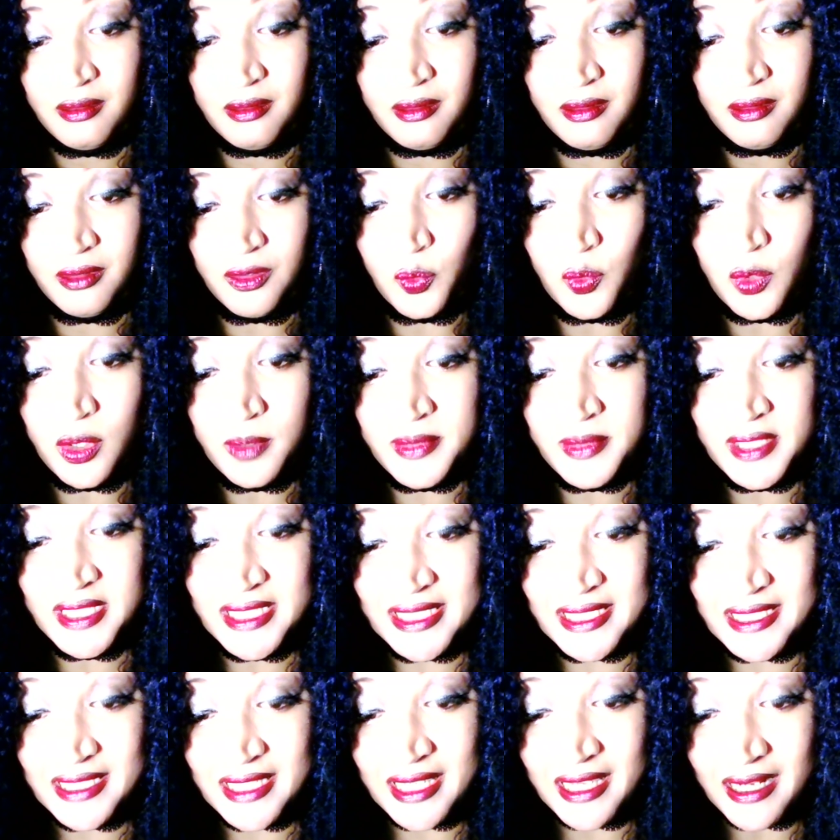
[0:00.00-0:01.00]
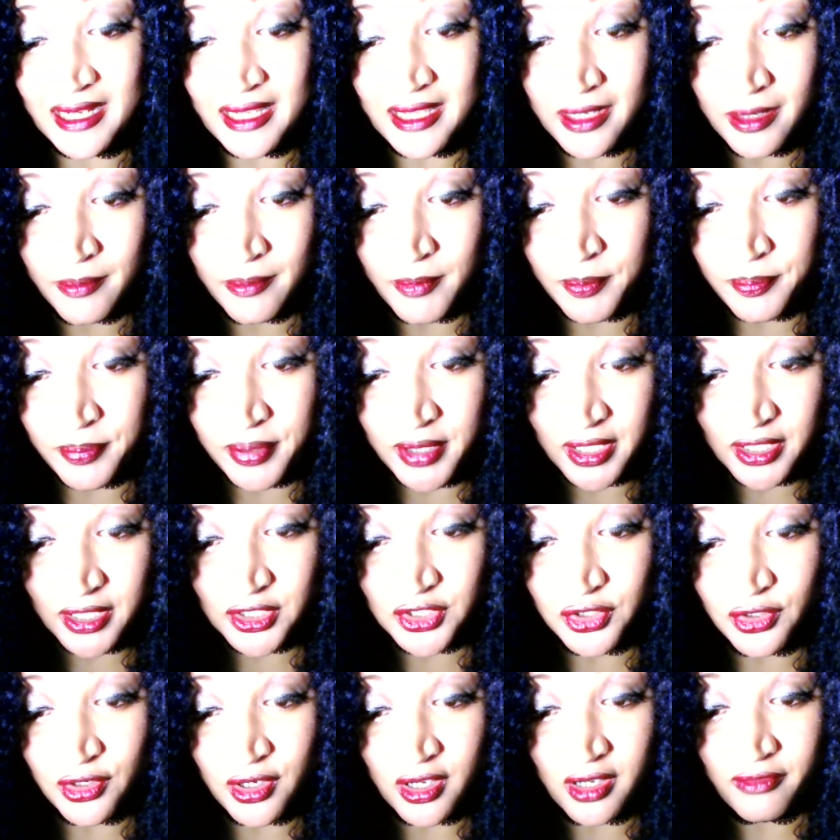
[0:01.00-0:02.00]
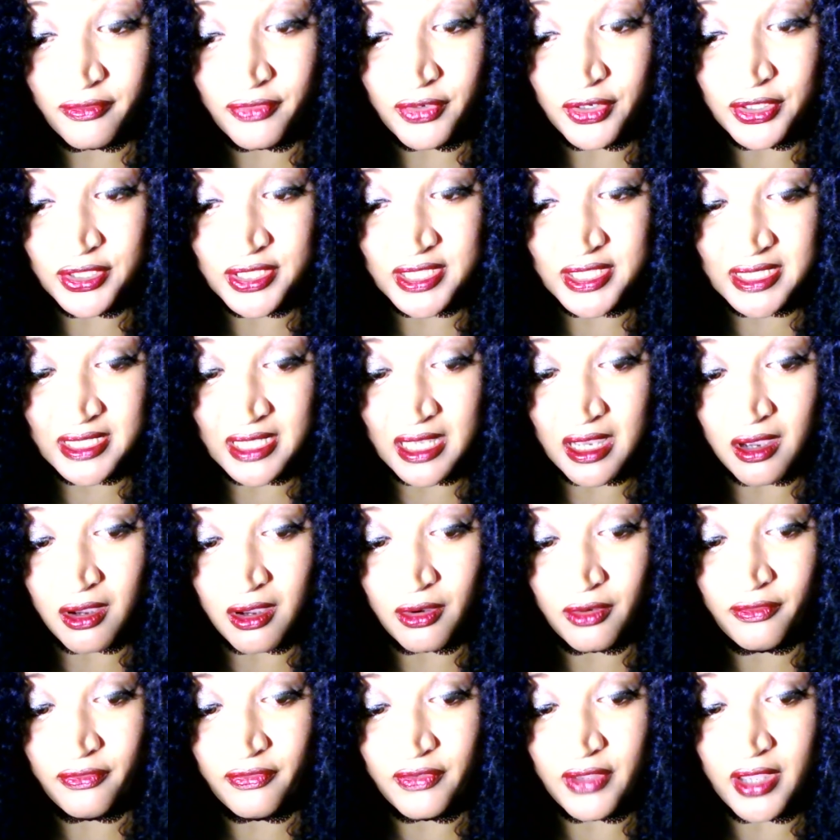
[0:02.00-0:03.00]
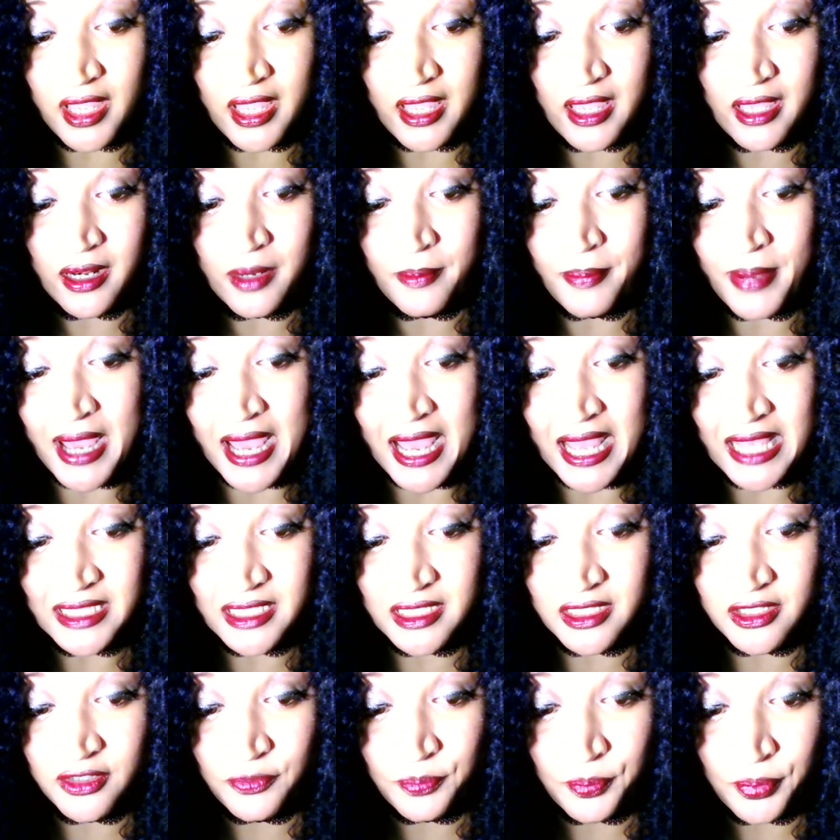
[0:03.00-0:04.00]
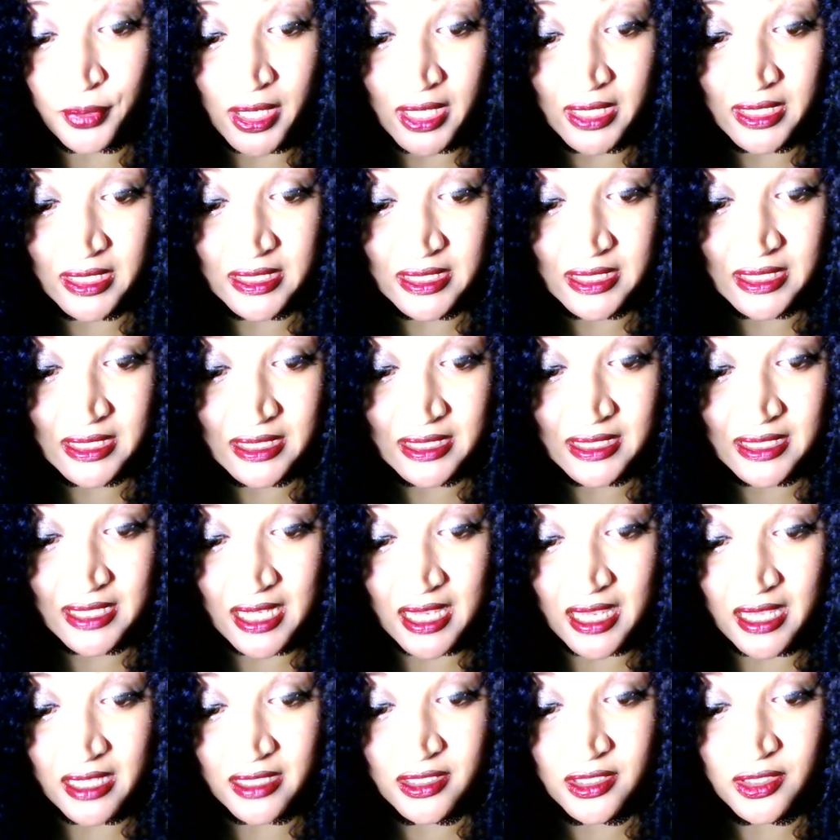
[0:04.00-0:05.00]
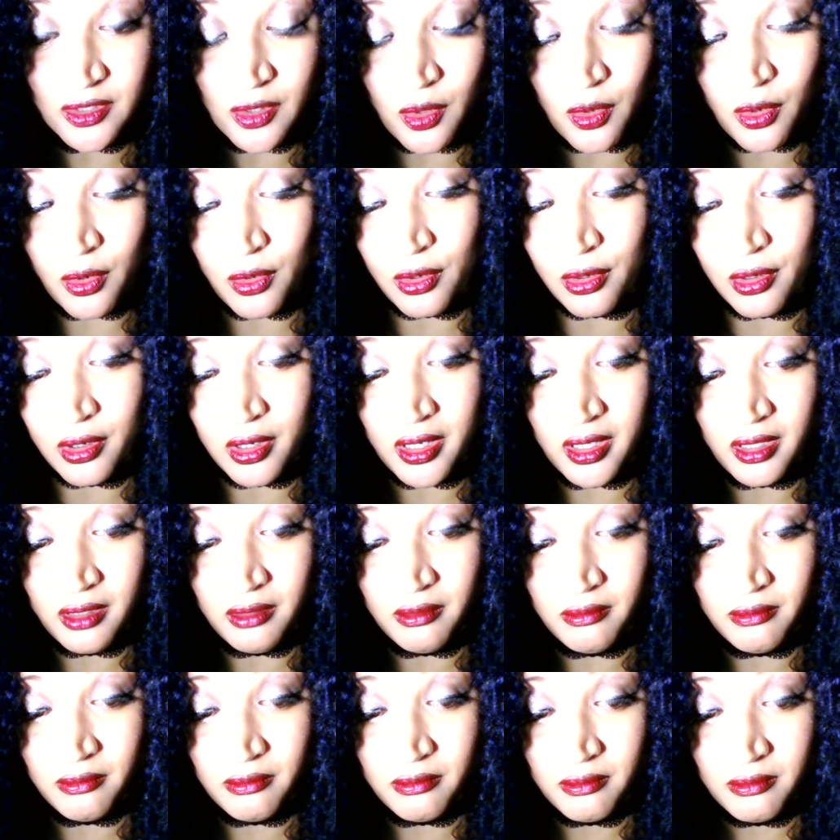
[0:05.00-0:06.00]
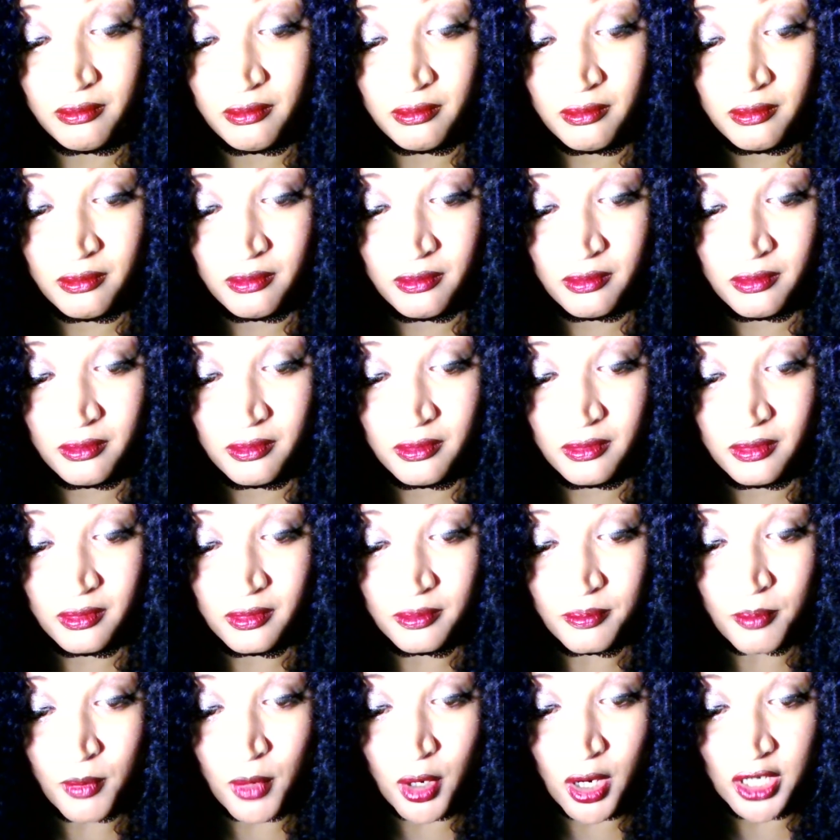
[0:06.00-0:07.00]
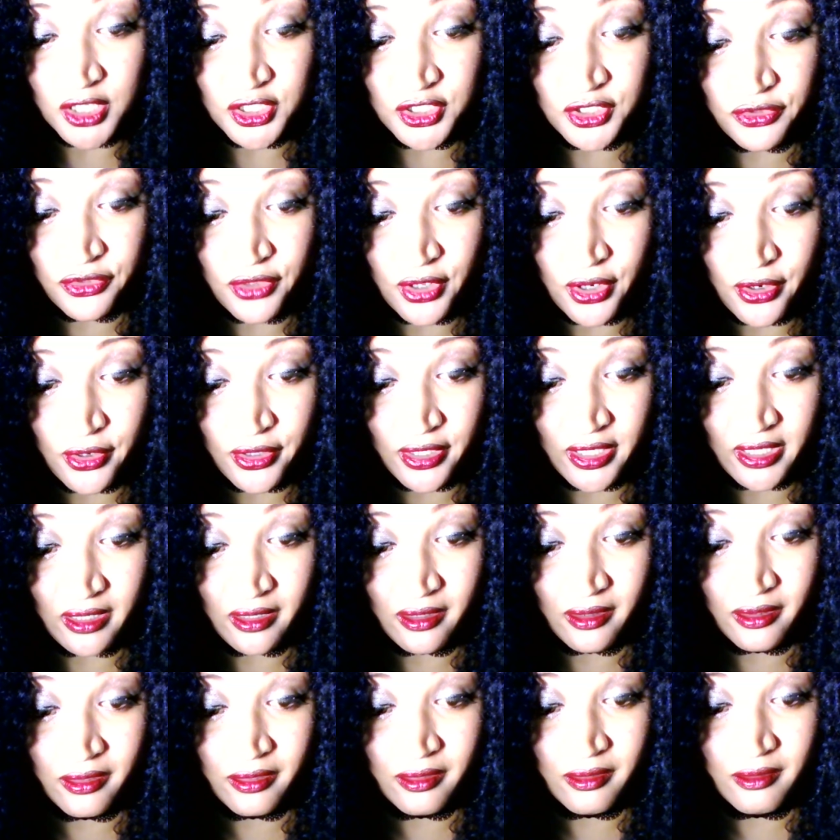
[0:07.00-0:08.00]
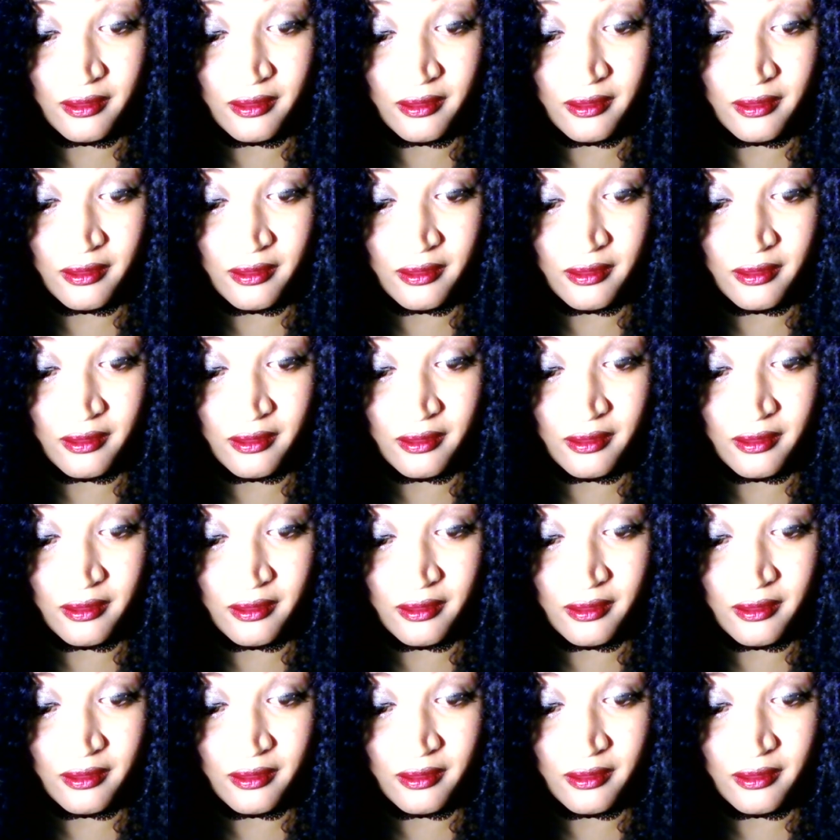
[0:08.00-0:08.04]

The woman sent him a picture of herself and a positive pregnancy test on March 30th,